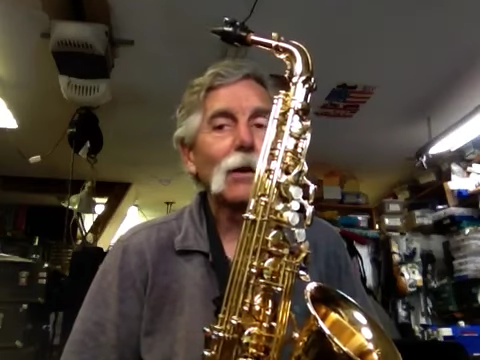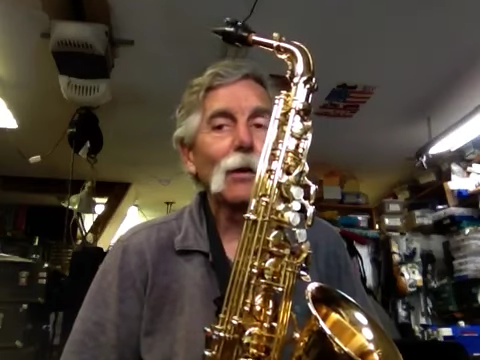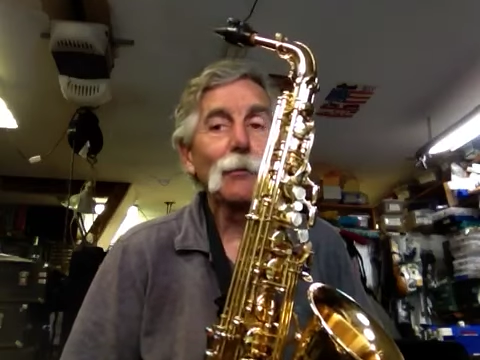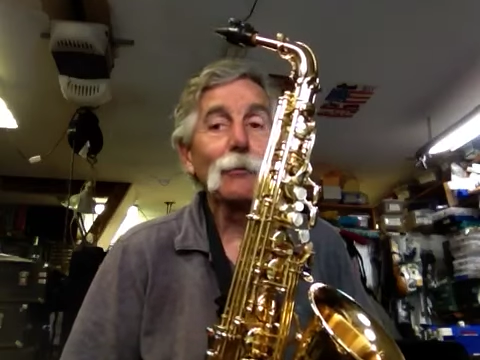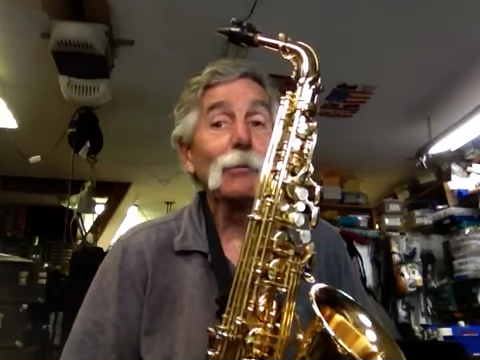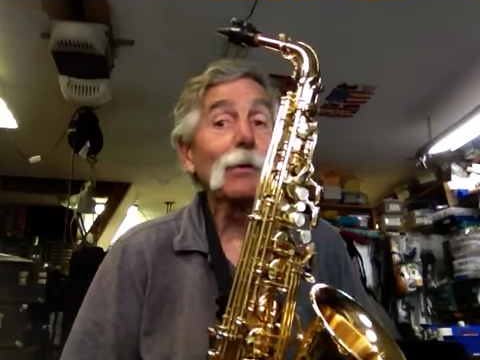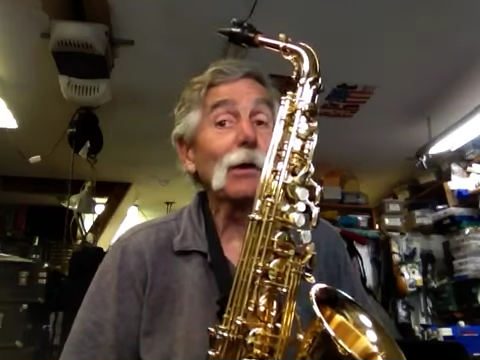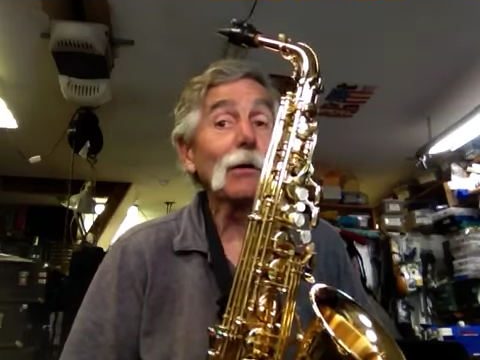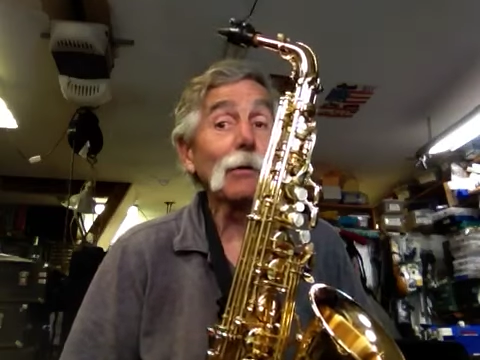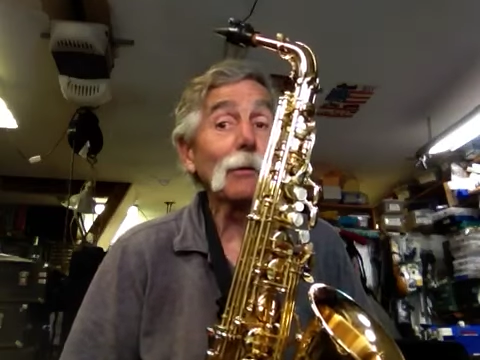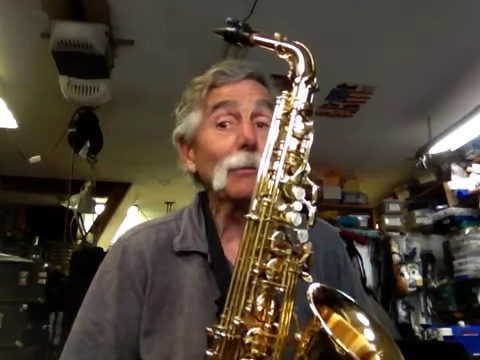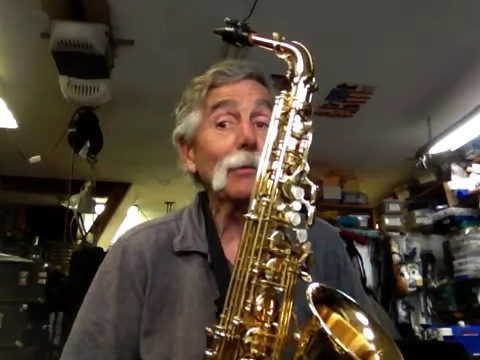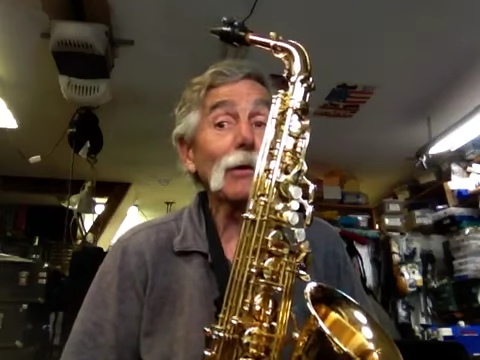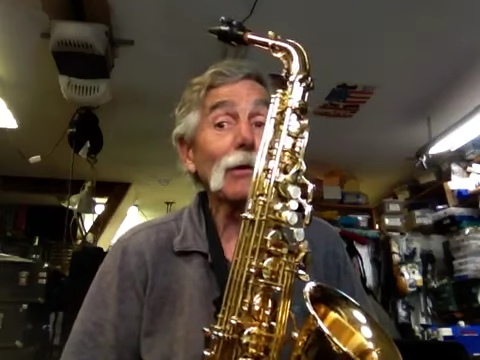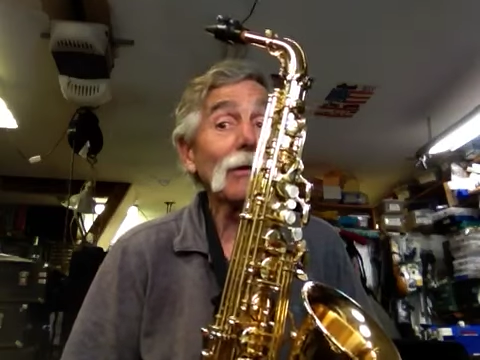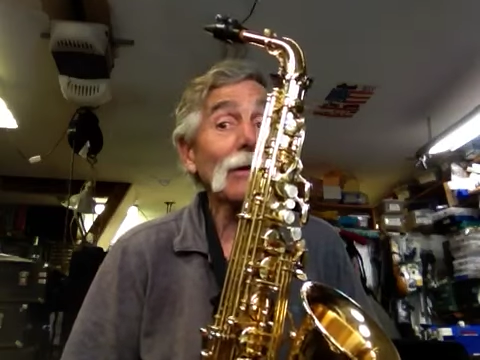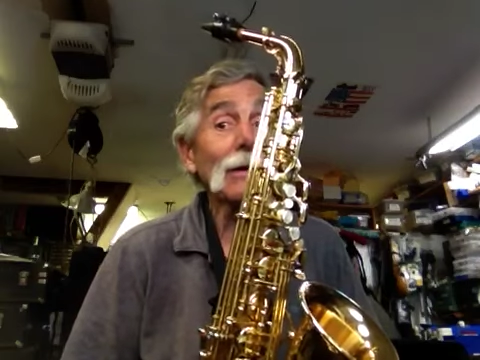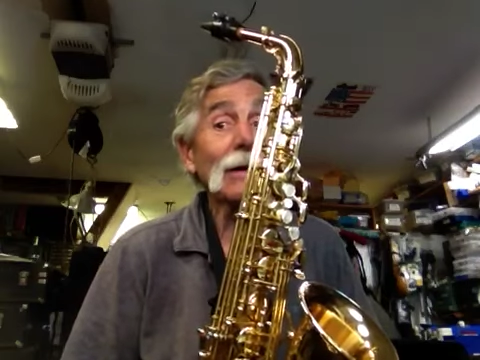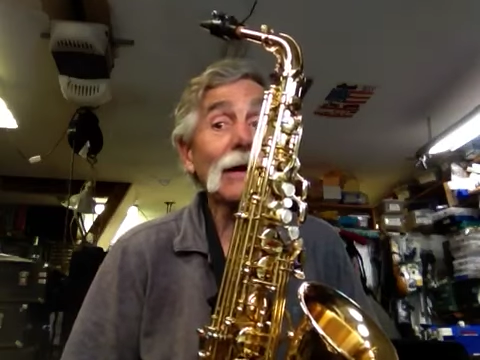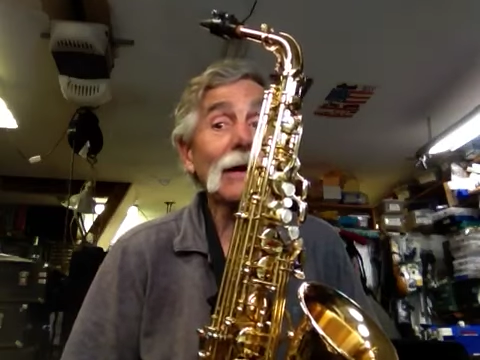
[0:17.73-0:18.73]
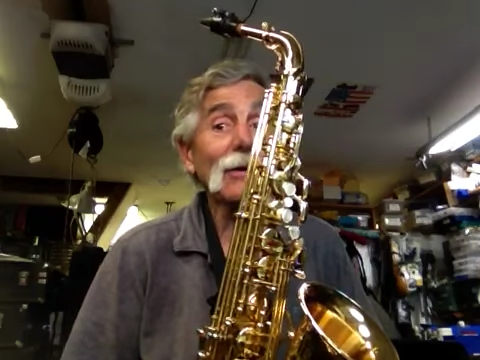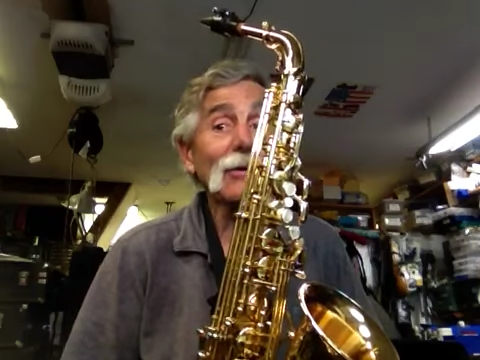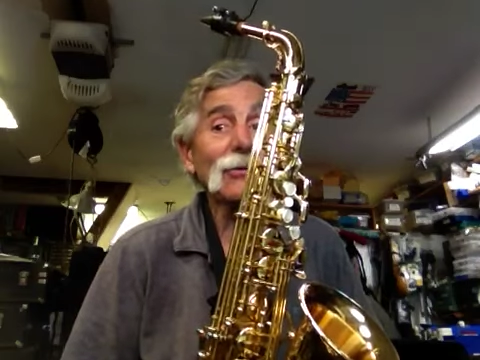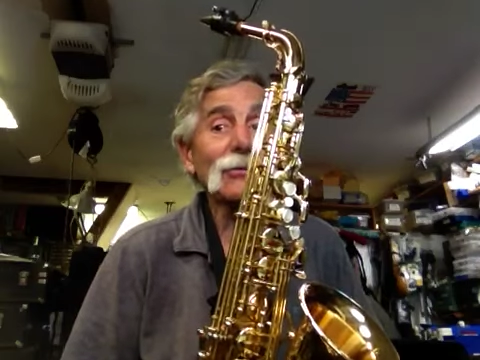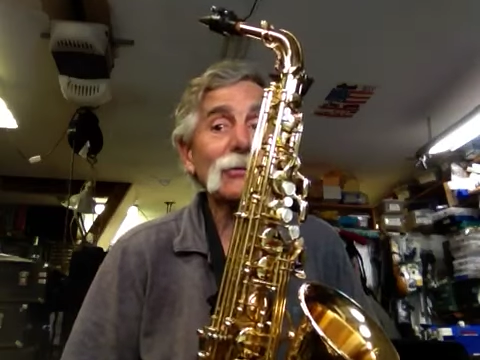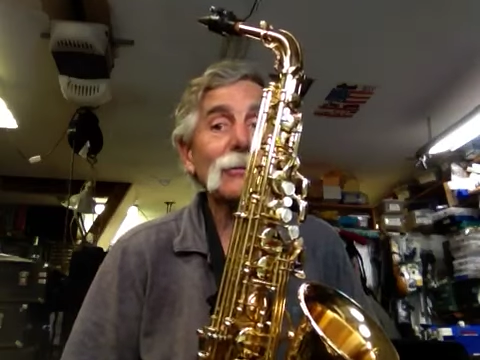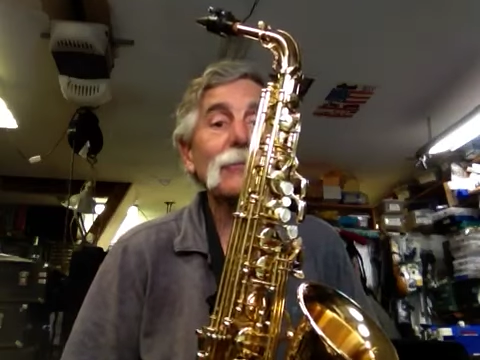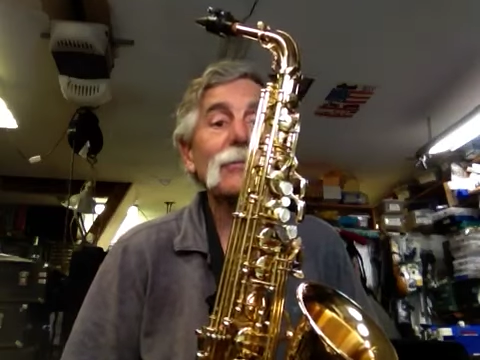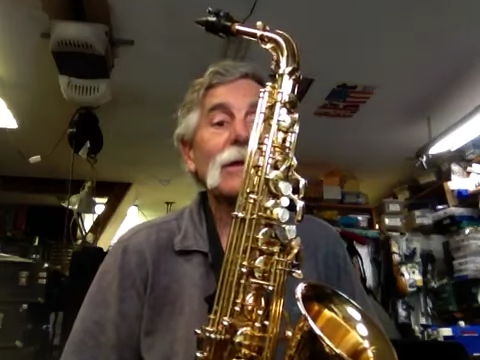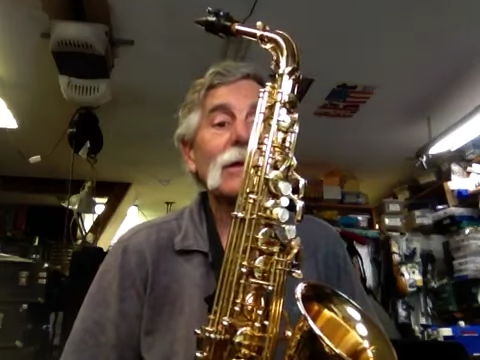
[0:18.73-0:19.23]
very, very
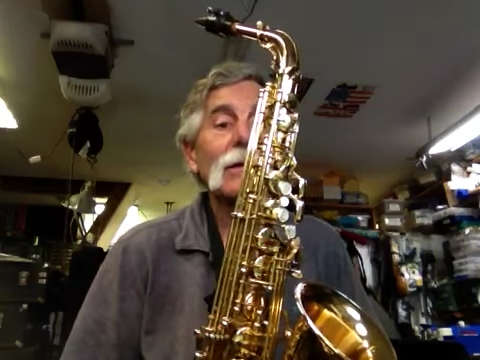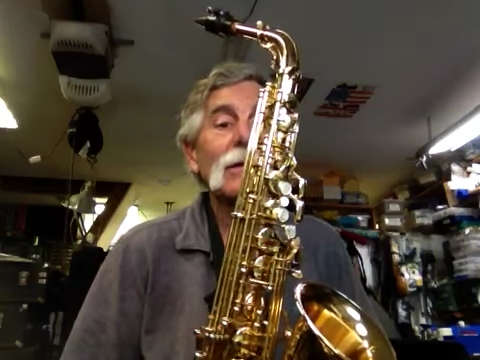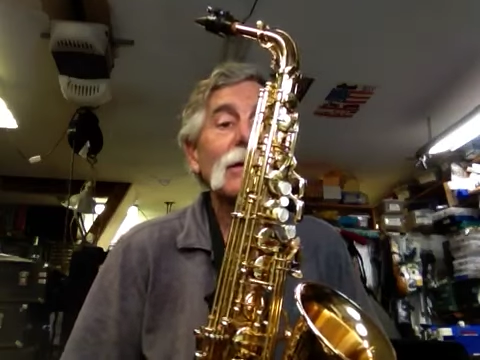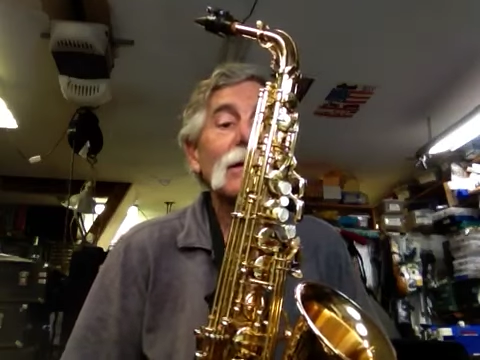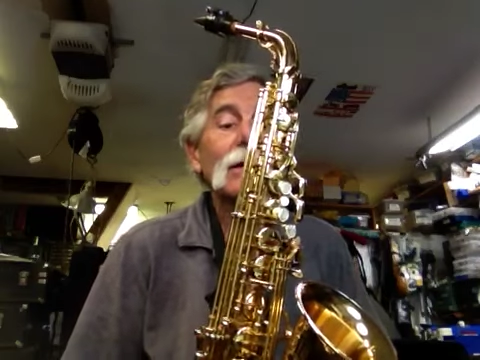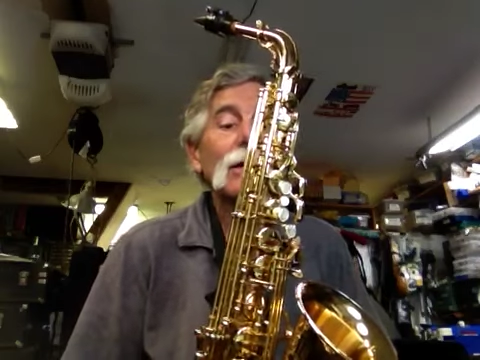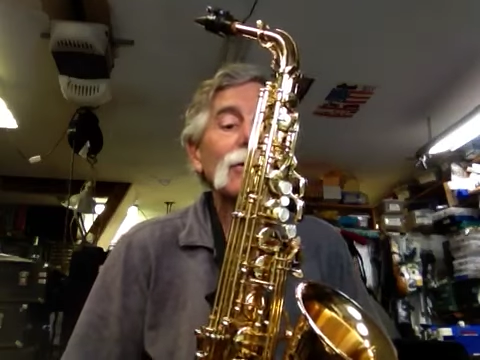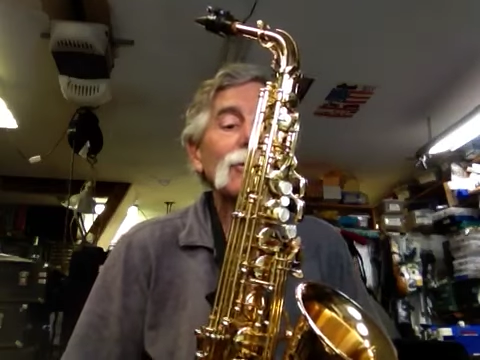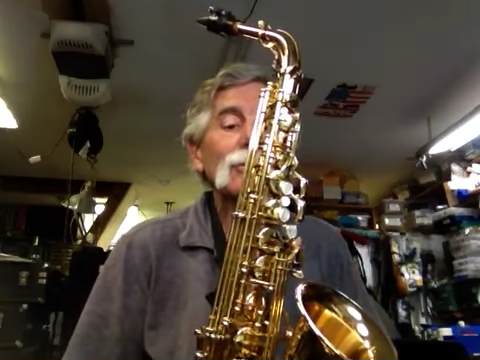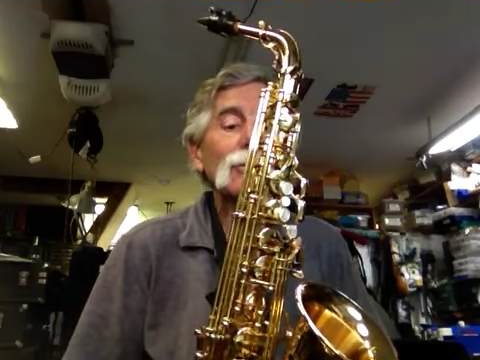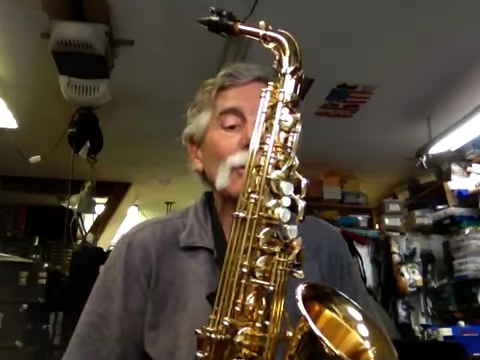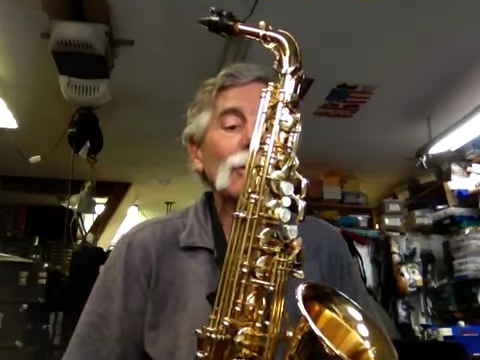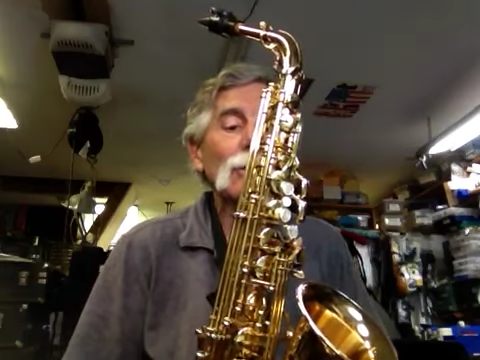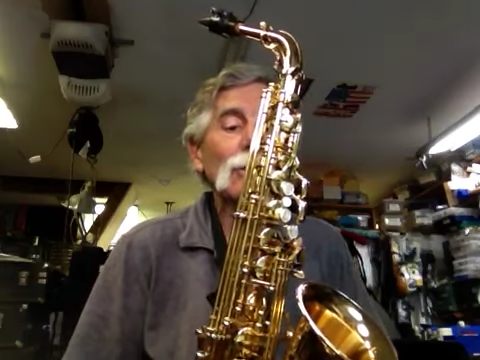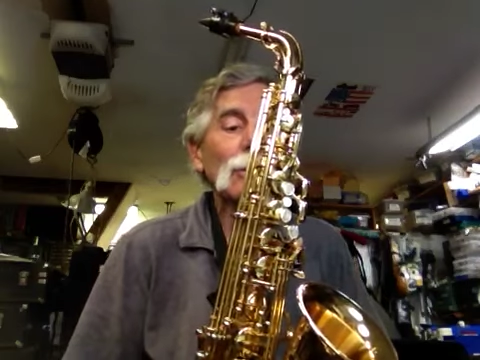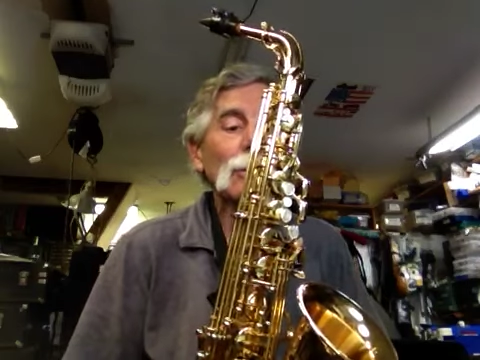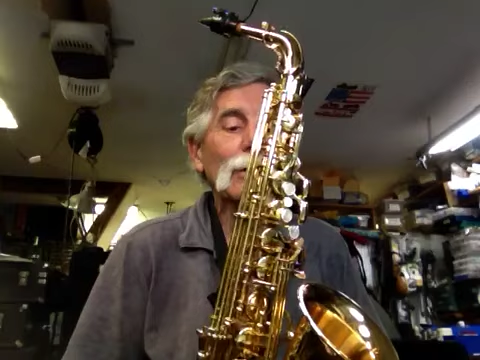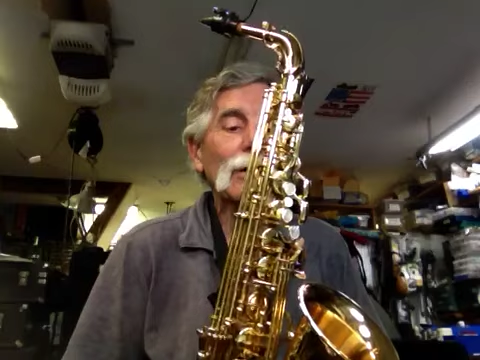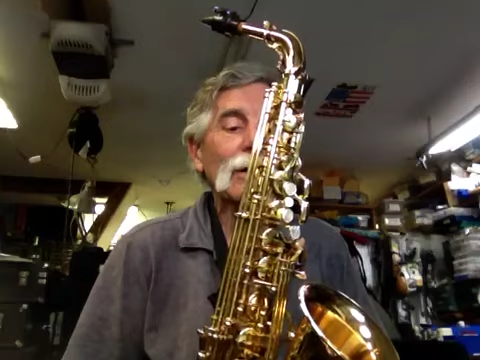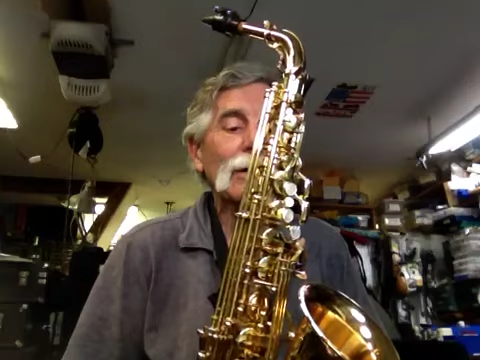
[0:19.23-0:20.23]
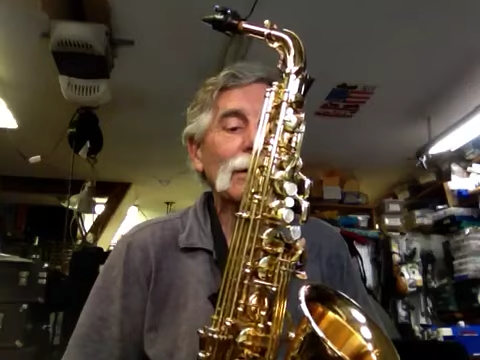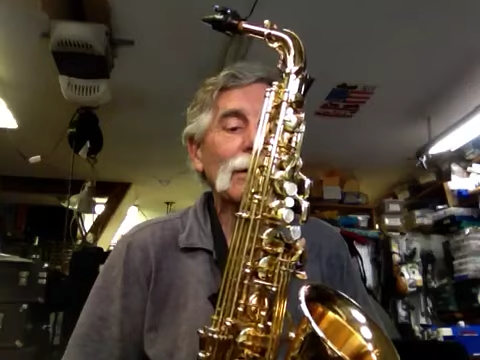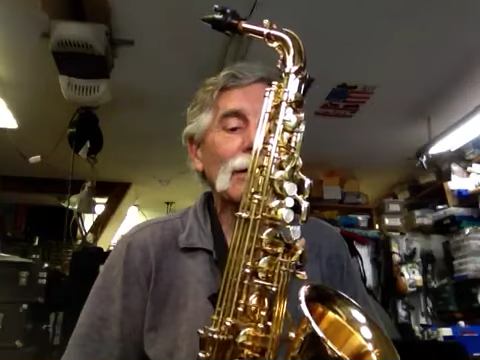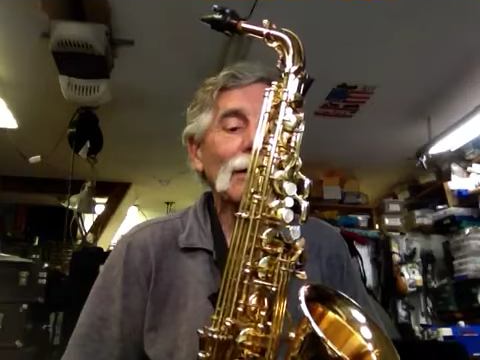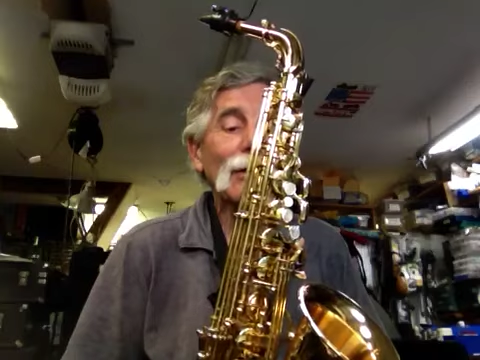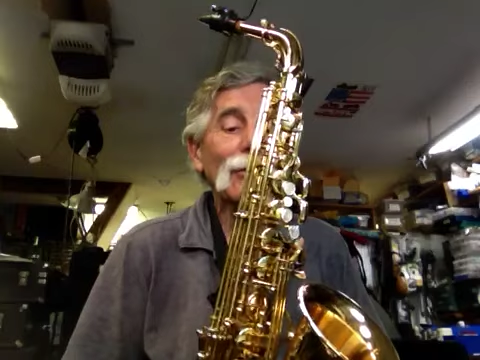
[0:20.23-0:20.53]
nice. So, and I